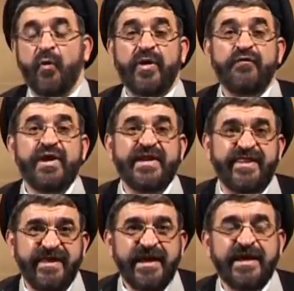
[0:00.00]
When we
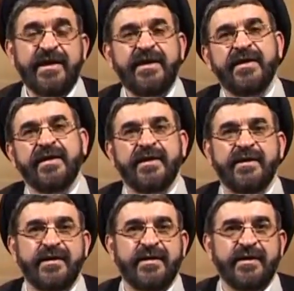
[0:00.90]
think
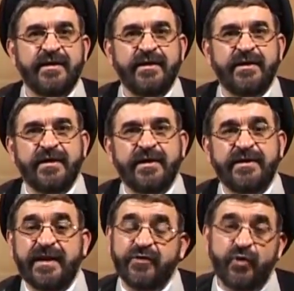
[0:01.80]

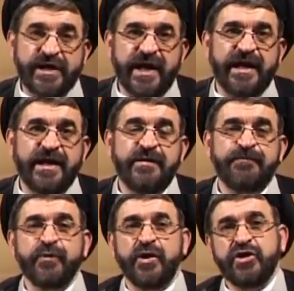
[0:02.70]
that, okay,
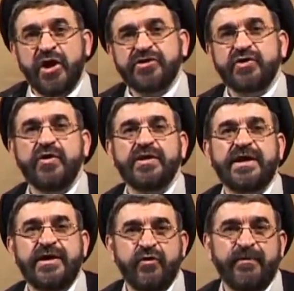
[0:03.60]
not
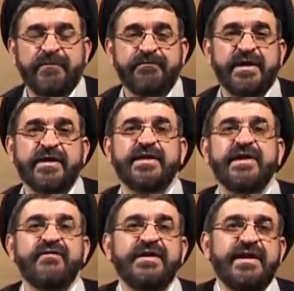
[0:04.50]
only human beings,
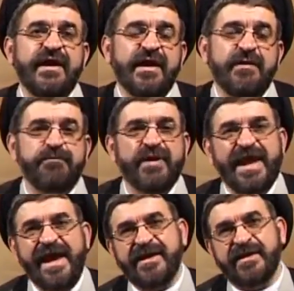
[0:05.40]
even the
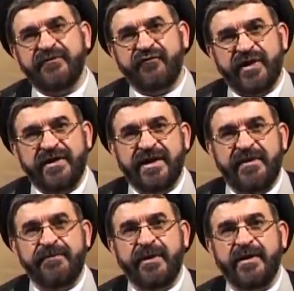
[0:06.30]
plants, for
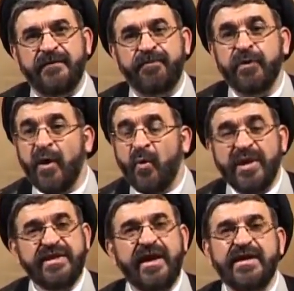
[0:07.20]
example,
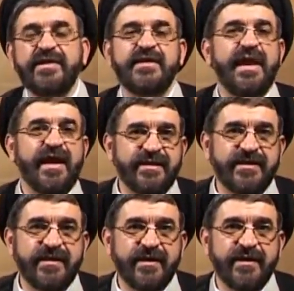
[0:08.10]
one day is dead
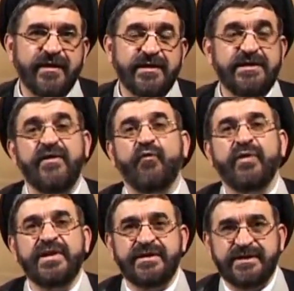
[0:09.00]
in the
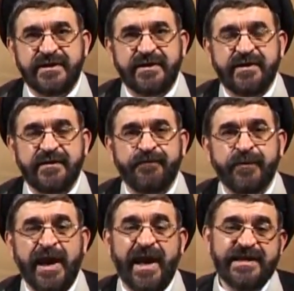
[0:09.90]
winter,
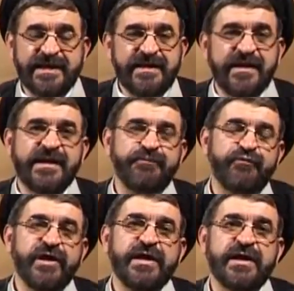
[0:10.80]
and in the
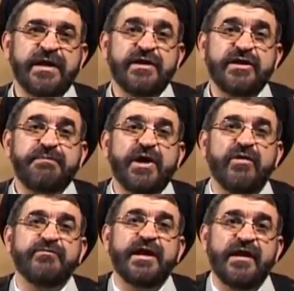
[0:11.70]
spring it
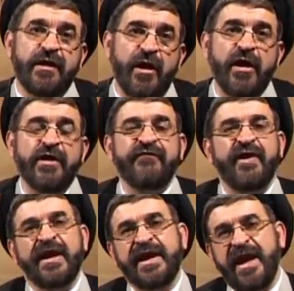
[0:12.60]
becomes alive
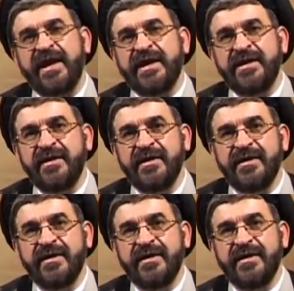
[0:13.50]
again,